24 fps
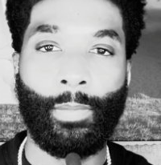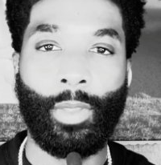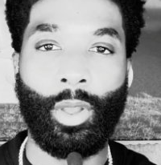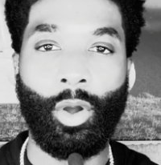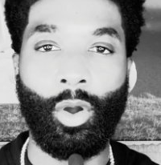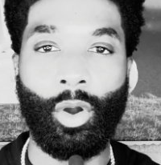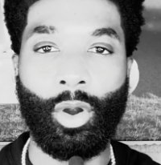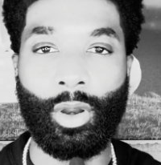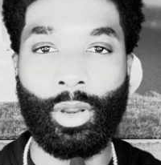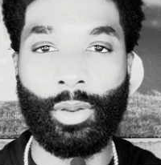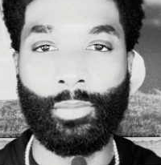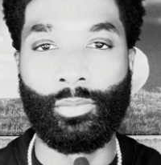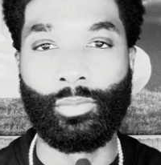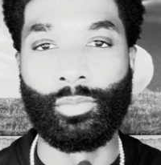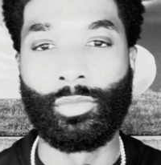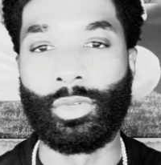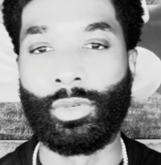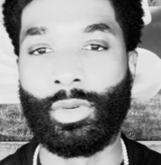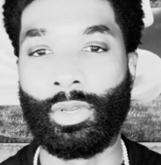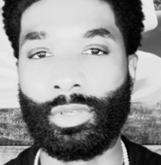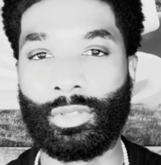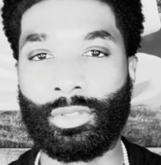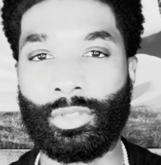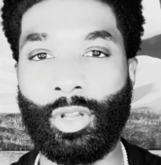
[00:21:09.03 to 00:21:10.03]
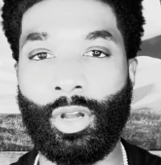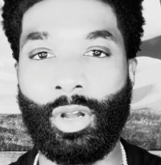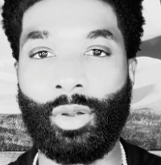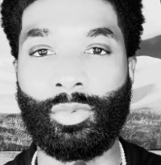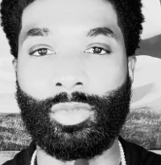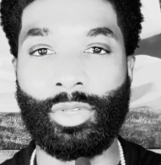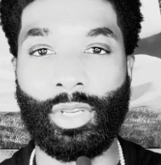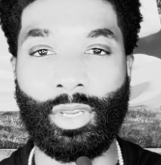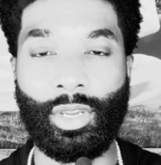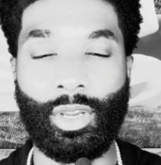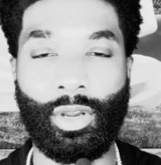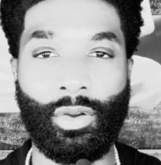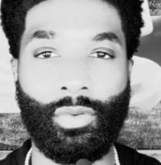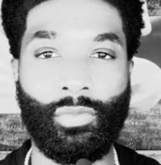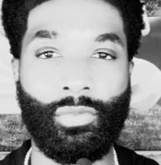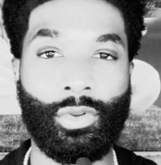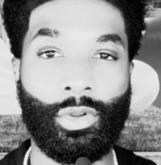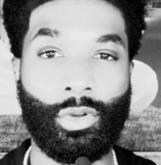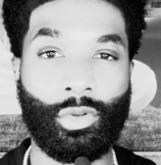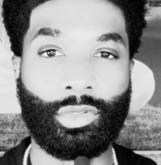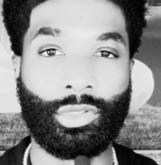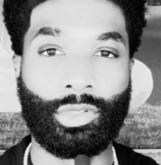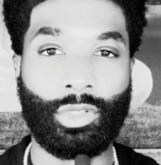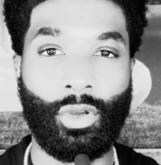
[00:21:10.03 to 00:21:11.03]
All right. Till next time, take care of
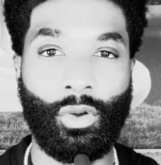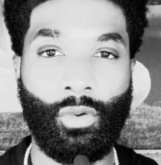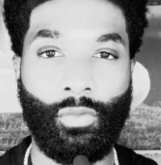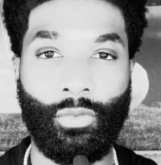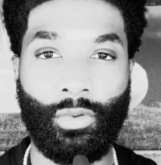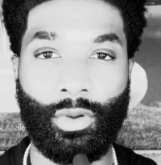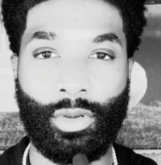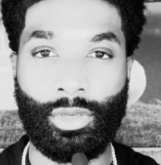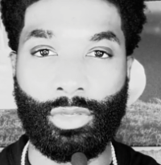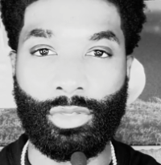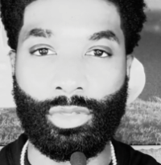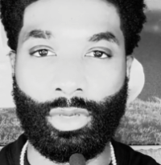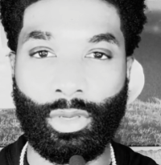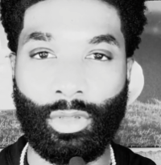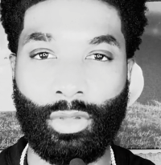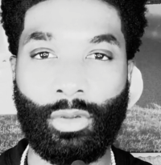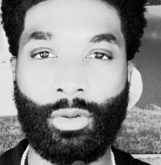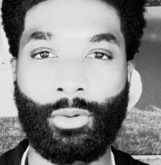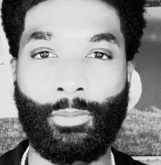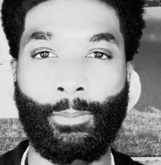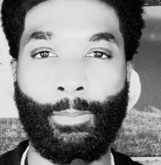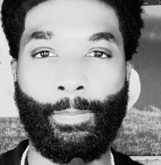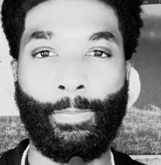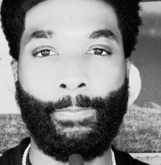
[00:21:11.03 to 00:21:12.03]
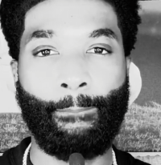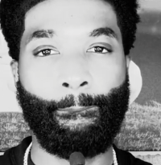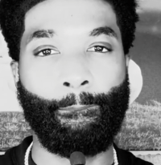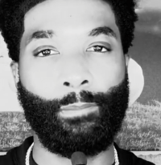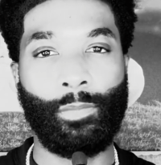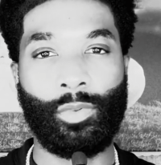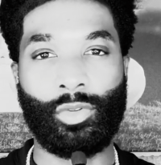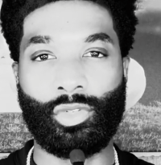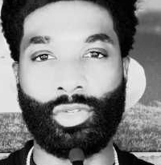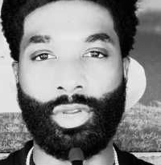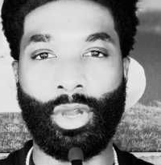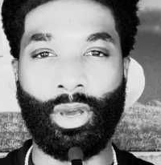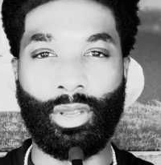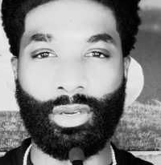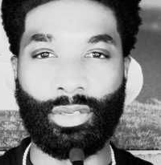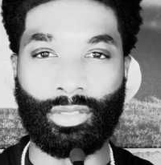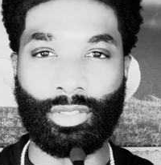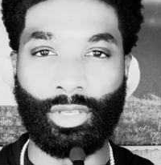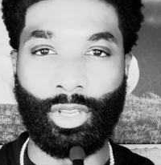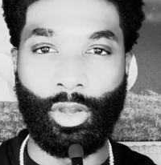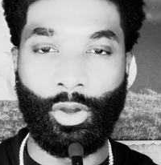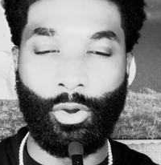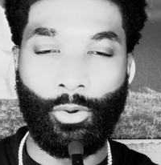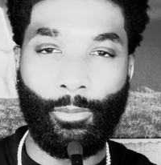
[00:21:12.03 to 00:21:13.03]
yourself and each other. Shot is
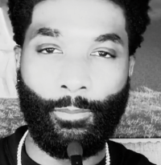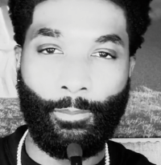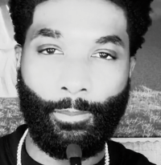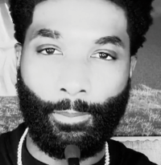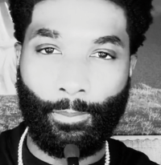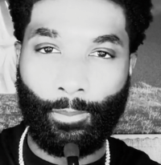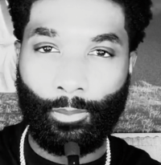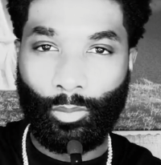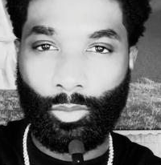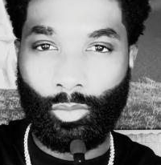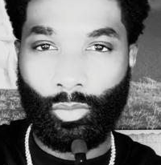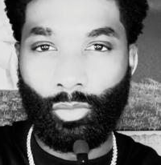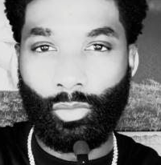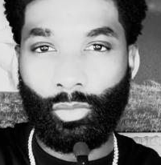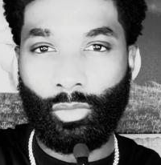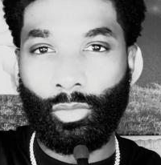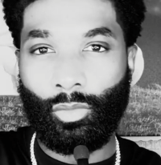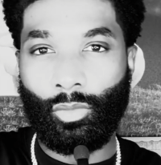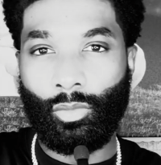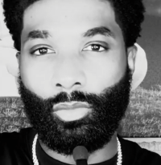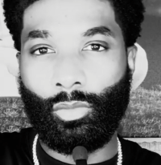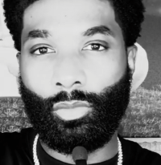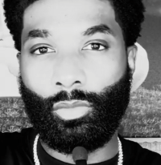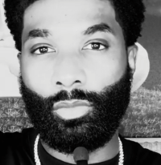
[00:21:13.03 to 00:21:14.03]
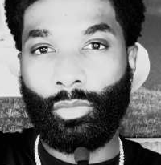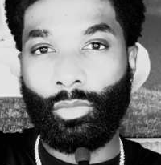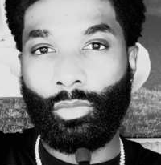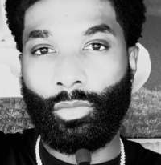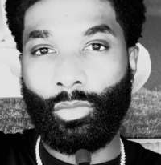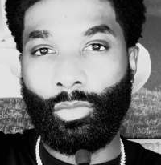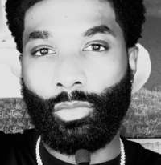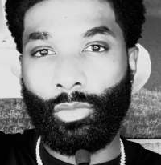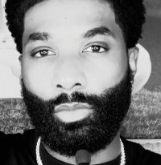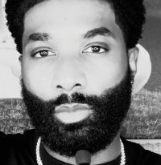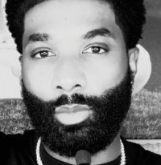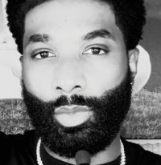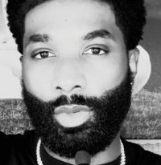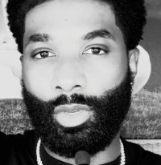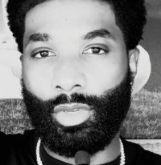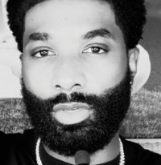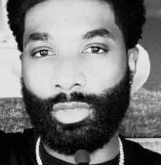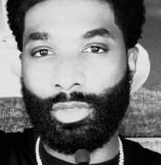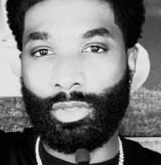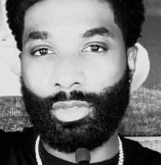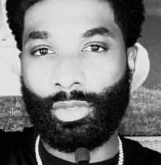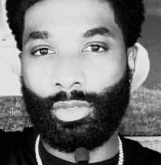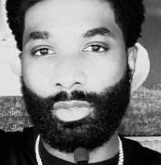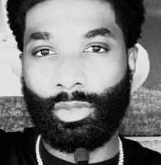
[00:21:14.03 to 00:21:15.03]
out.
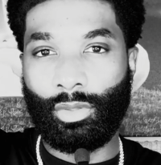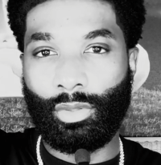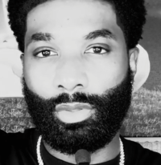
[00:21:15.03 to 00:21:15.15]
Peace.